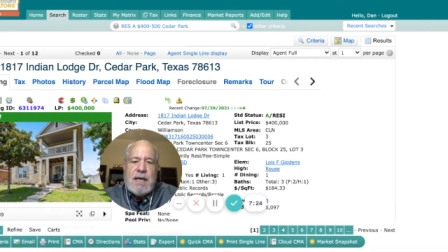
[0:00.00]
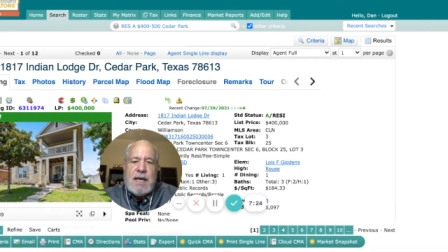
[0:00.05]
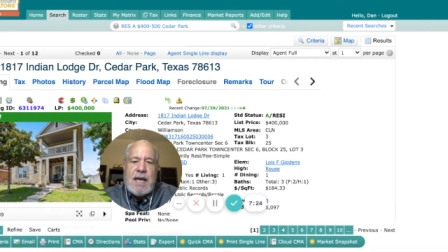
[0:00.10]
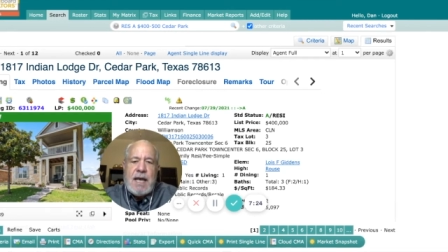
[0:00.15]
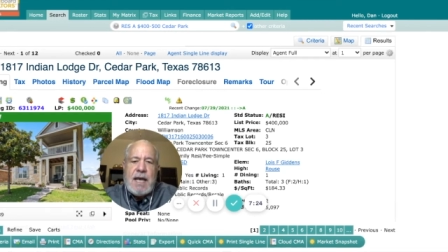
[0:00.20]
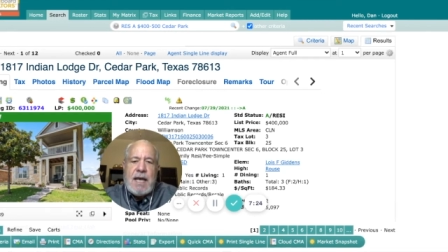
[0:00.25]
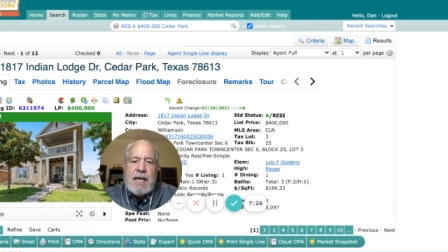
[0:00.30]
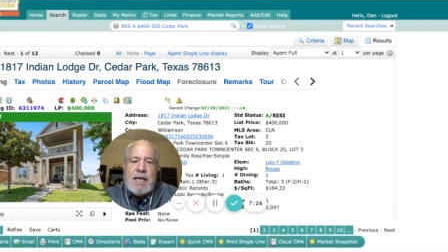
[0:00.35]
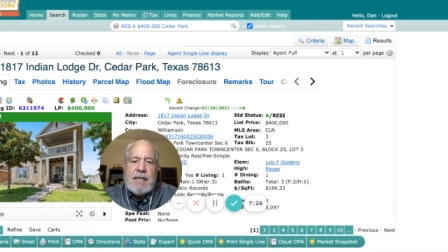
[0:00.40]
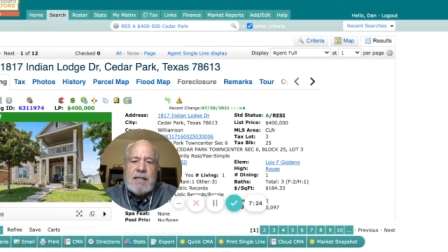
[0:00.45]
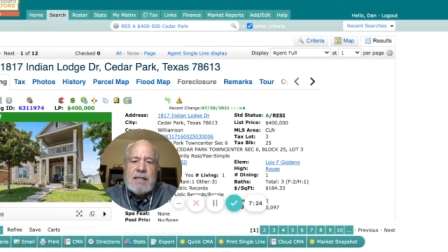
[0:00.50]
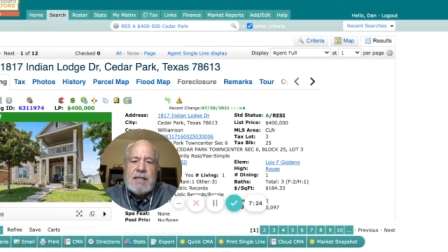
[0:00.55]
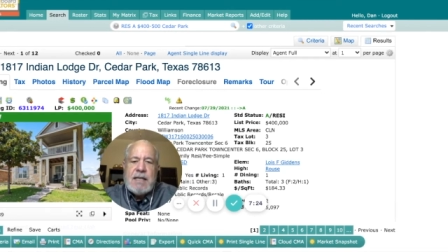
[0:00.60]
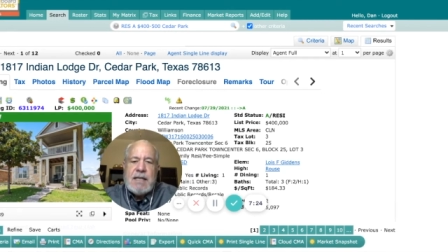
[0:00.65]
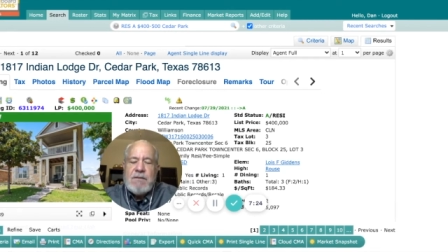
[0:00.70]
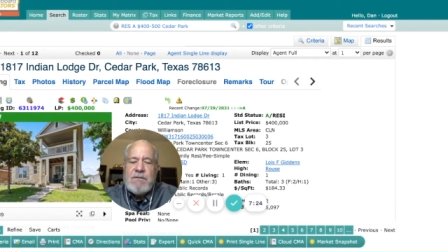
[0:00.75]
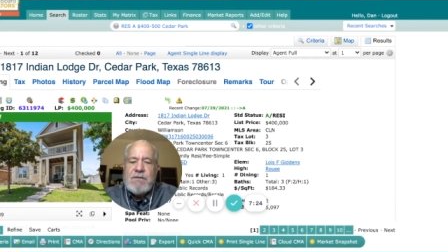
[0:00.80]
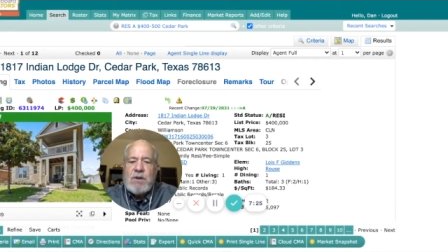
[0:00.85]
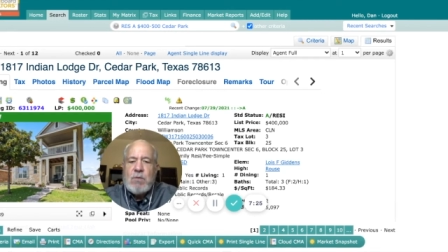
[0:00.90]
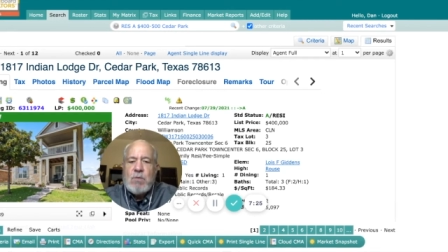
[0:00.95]
And
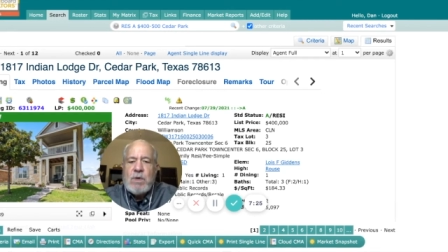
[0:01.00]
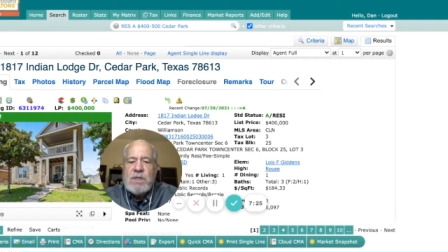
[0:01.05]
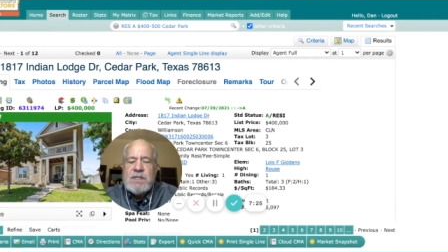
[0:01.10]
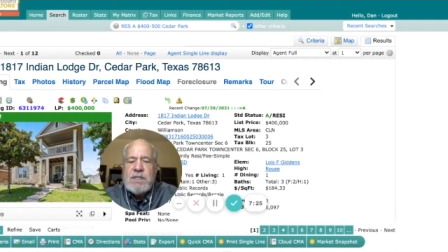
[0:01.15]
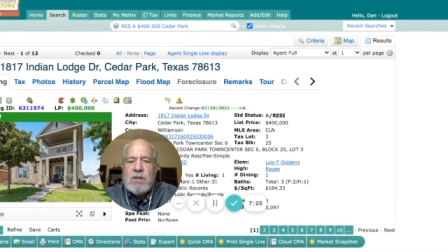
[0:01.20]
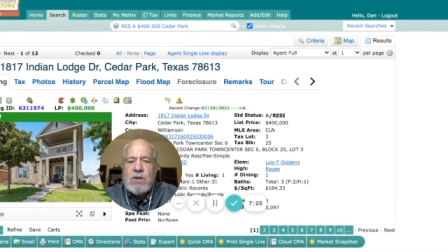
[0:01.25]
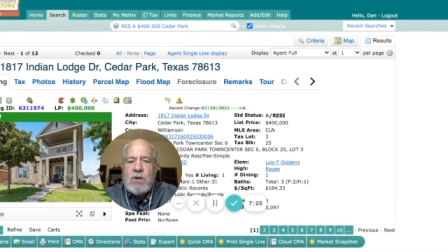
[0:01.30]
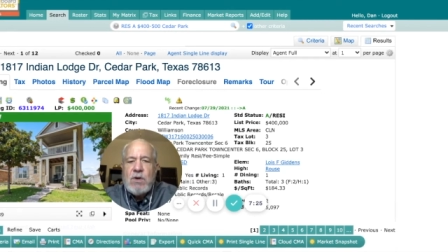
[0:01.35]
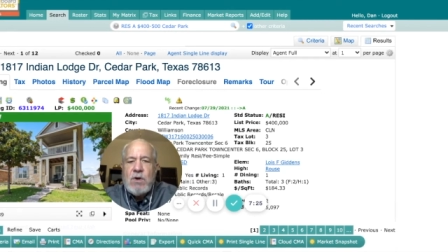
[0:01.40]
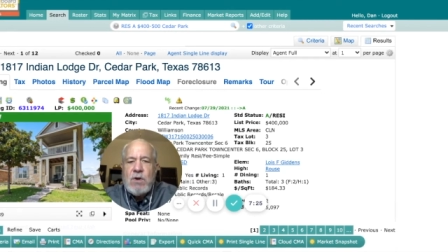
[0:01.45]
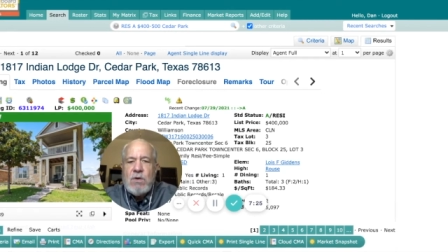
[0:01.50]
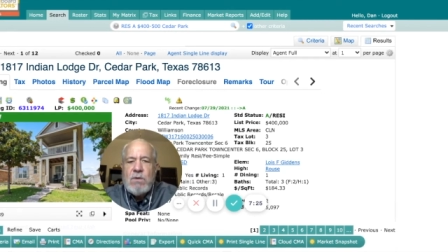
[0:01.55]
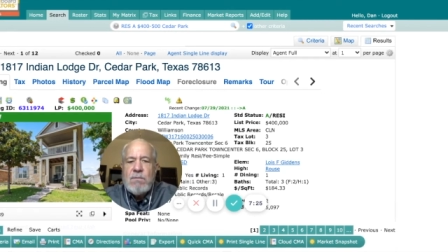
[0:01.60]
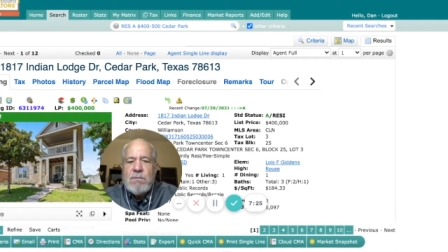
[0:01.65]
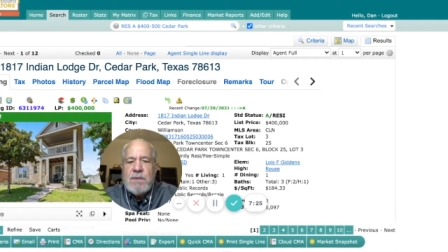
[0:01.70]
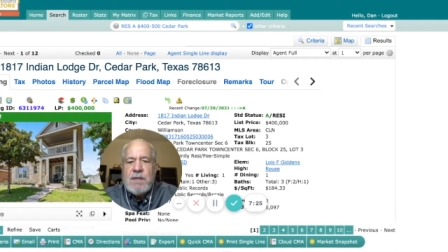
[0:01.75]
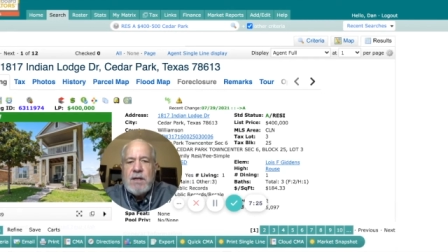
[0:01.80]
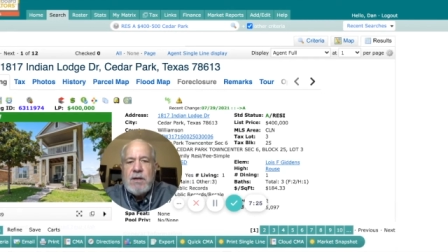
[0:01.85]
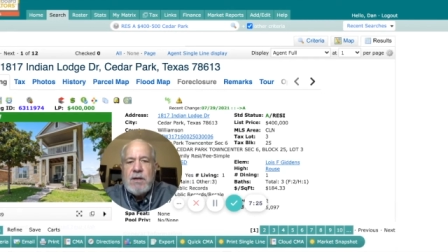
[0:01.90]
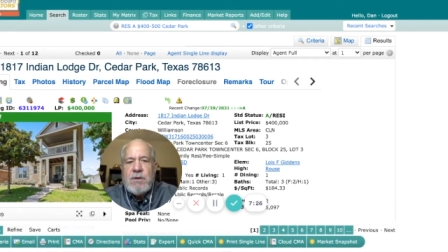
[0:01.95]
if there wasn't a
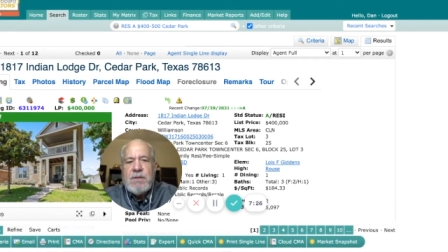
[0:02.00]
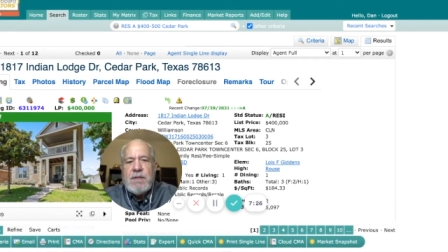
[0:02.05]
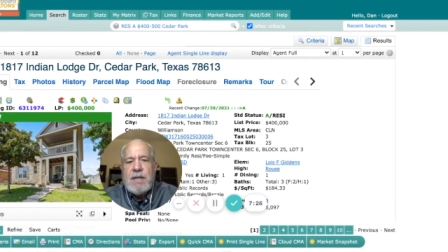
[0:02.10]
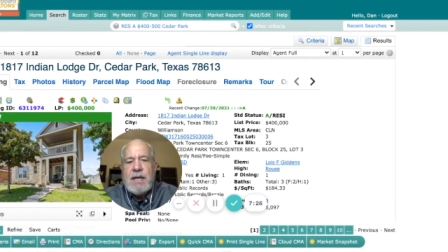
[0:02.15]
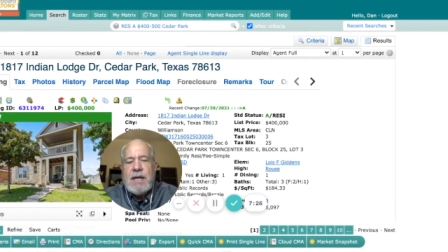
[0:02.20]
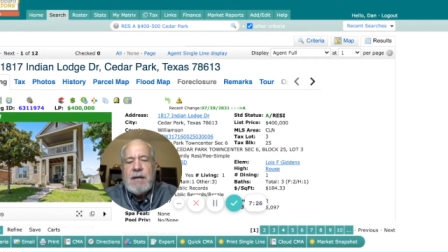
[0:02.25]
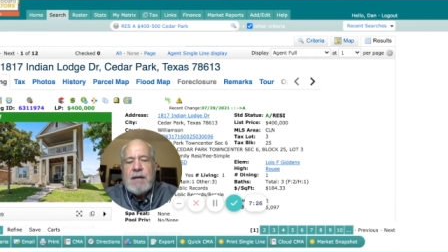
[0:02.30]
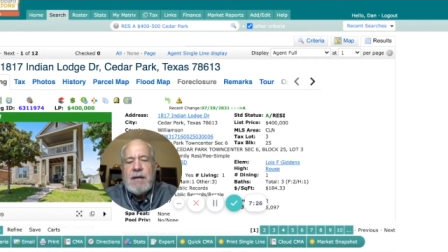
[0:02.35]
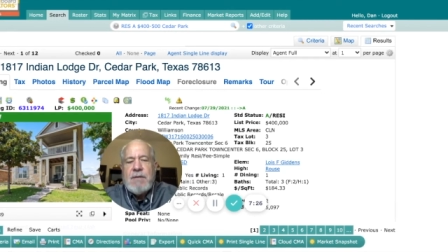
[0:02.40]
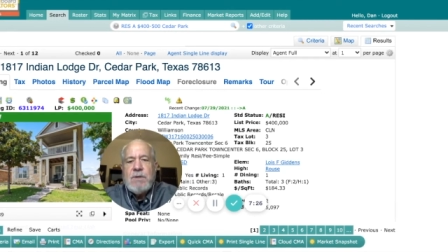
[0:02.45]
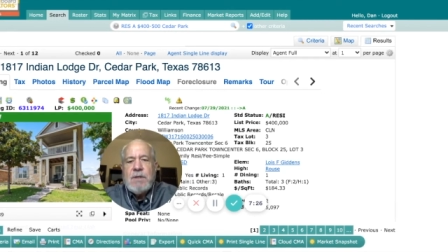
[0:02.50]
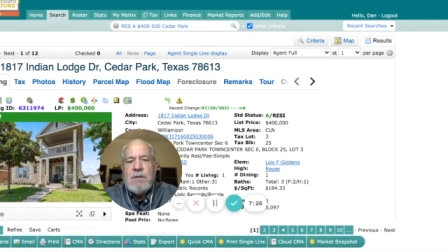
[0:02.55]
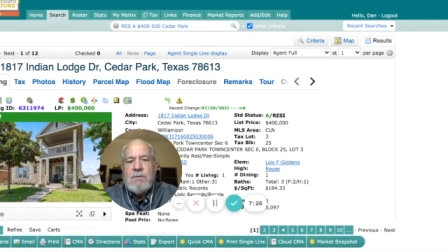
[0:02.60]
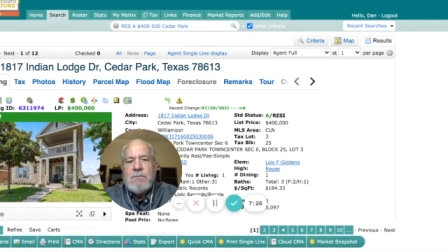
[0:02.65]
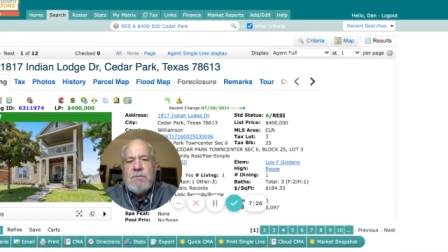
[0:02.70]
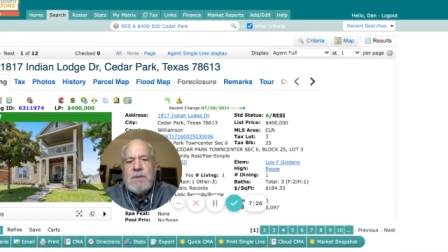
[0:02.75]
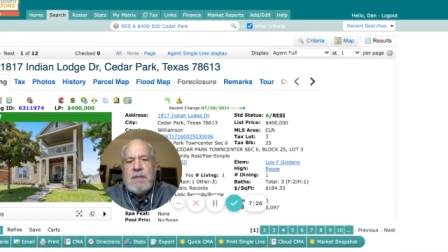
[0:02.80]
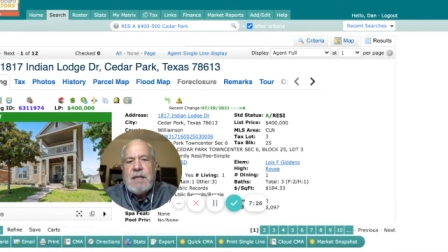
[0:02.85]
home there that, uh,